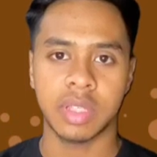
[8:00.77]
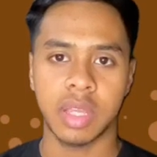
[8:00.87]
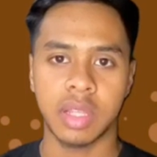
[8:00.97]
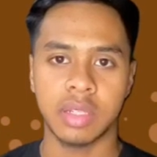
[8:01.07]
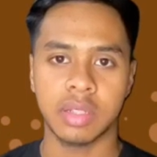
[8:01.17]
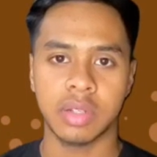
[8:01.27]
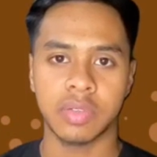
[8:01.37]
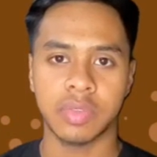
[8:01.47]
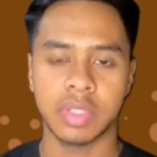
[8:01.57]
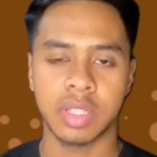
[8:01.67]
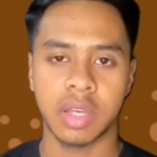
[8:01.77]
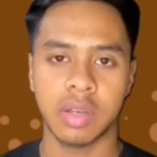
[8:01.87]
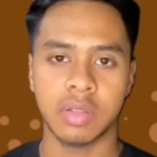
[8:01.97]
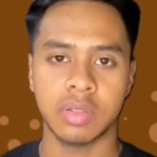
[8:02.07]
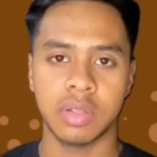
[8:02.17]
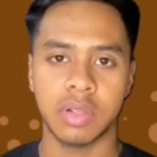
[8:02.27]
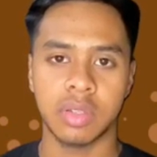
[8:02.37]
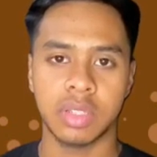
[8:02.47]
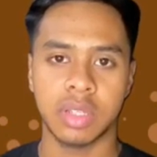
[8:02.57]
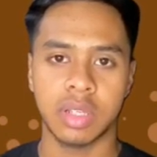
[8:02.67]
and the converse are also
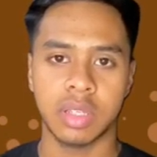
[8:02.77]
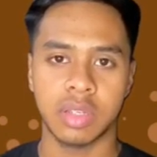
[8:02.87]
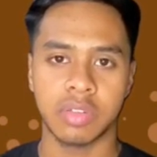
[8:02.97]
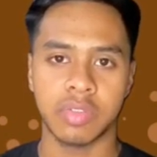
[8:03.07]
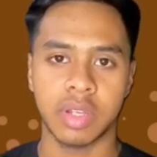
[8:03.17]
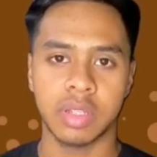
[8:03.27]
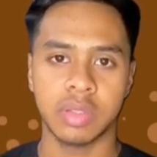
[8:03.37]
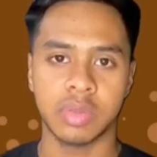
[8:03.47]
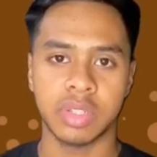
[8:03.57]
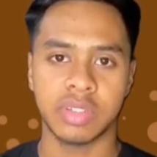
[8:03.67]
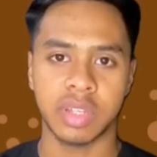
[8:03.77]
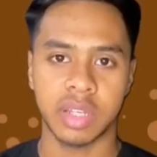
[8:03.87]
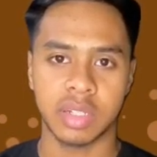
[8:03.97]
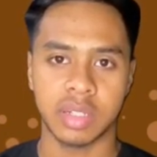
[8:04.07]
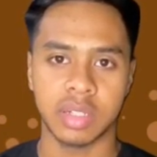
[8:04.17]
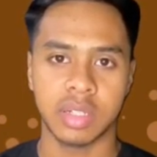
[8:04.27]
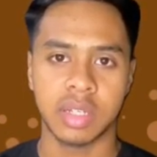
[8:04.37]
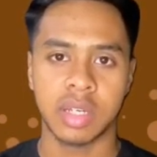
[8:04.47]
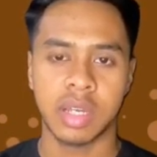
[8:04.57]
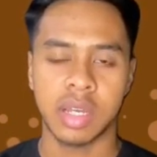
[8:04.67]
logically equivalent to each other.
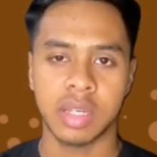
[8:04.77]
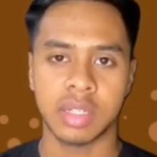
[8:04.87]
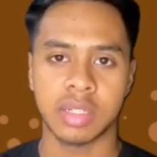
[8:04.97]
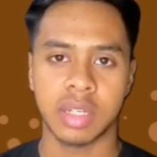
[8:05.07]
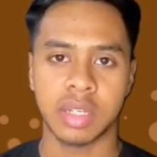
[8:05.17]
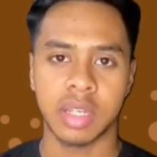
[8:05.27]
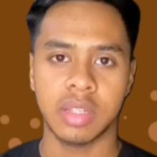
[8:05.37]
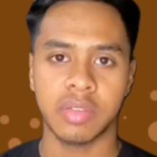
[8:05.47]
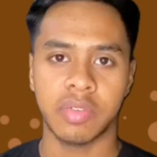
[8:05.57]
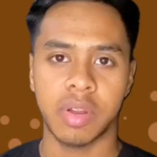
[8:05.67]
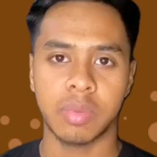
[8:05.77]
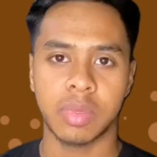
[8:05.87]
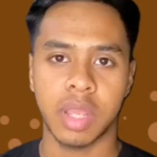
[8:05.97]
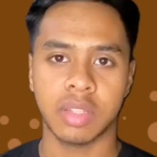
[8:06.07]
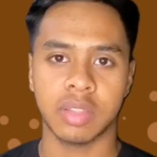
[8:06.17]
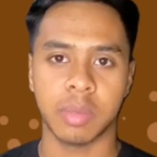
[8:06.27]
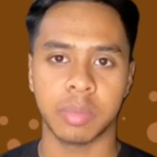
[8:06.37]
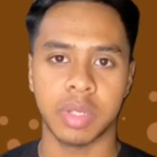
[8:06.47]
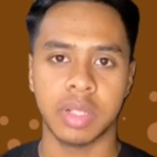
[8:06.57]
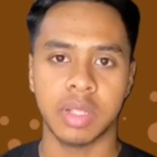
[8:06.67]
Other than that, from the
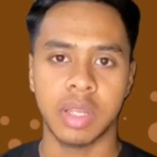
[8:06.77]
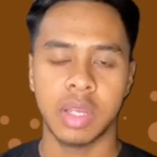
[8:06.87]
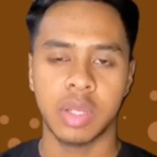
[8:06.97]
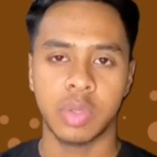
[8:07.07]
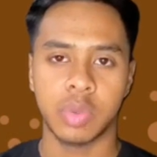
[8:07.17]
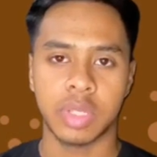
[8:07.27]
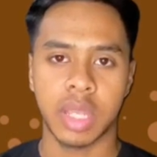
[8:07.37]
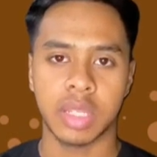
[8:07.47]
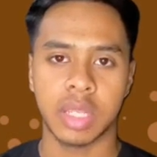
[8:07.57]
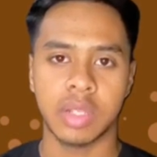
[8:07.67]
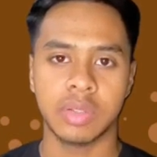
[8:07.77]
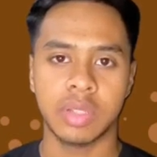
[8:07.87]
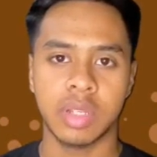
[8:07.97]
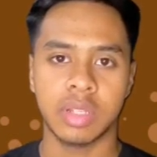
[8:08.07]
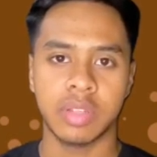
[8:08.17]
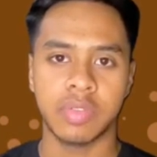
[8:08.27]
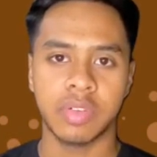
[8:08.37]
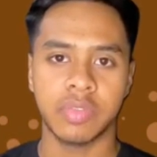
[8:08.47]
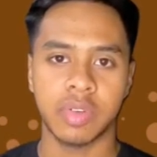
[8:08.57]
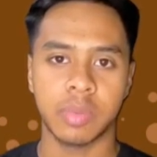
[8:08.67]
example, we can illustrate
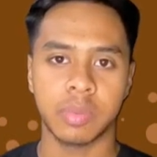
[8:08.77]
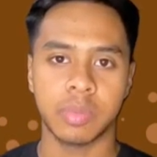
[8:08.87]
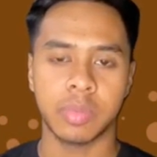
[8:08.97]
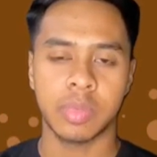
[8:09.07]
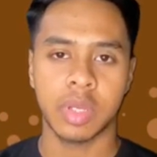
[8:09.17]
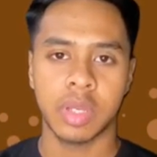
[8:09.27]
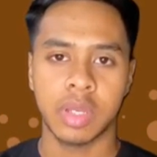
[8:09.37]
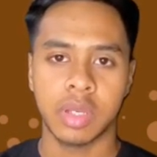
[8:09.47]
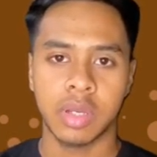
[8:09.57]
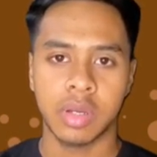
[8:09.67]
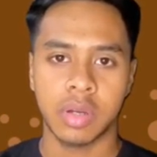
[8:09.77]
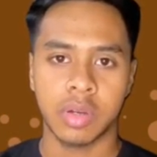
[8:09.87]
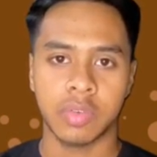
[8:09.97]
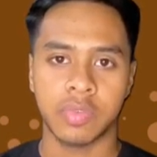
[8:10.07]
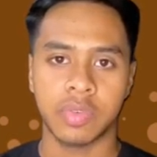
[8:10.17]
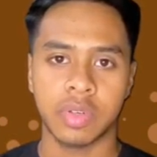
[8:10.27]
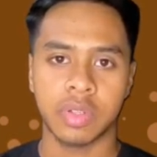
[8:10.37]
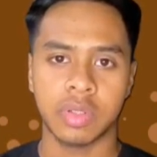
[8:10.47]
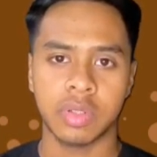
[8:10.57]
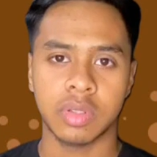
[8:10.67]
different forms of
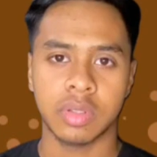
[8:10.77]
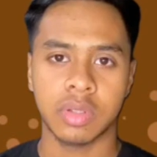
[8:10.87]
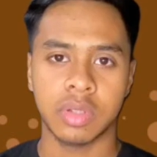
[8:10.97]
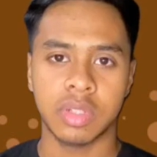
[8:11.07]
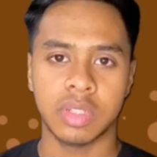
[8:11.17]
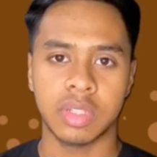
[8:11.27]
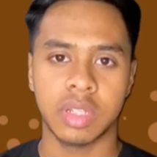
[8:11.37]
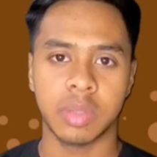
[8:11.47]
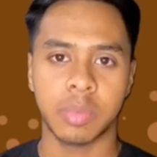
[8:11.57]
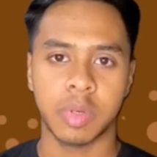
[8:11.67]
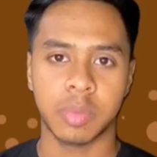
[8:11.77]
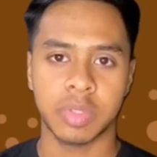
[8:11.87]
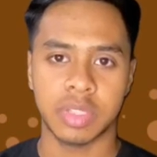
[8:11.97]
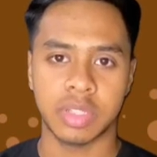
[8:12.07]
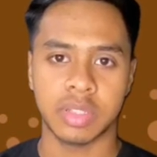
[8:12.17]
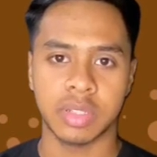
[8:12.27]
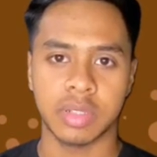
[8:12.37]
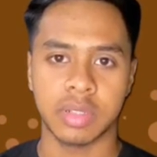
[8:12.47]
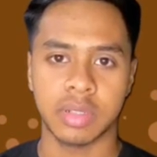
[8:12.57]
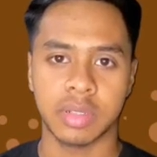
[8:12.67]
conditional proposition.
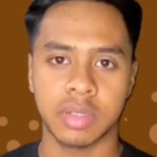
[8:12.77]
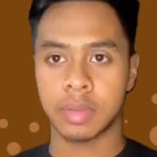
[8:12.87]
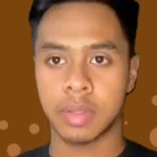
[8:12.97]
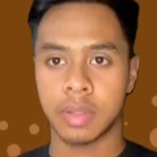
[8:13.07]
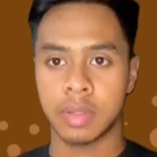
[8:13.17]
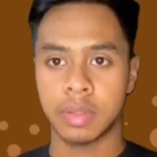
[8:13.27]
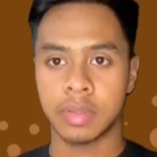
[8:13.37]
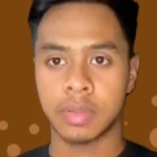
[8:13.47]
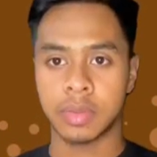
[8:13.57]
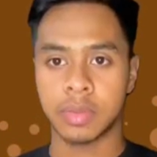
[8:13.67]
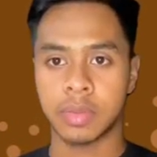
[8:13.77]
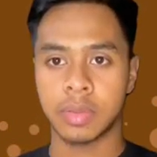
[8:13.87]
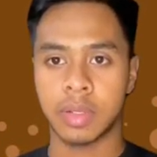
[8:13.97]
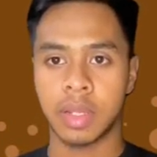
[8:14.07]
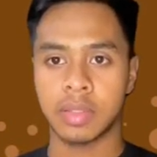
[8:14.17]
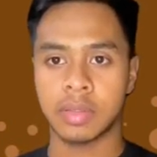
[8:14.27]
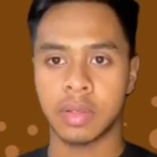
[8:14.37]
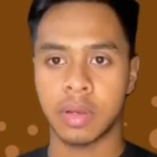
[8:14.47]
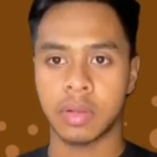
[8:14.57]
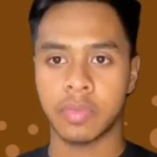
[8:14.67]
So that's
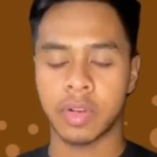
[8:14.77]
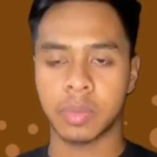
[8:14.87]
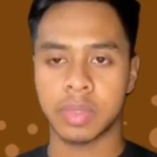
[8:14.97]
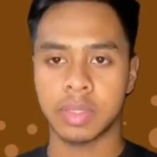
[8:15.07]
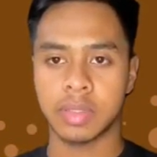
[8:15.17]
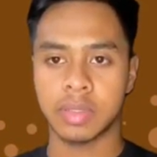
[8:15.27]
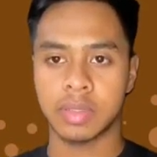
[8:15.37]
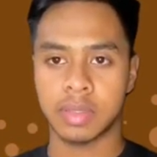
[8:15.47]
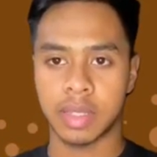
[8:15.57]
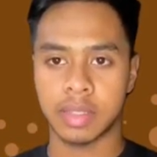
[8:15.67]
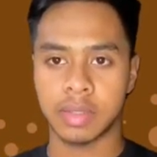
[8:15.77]
all from us. Thank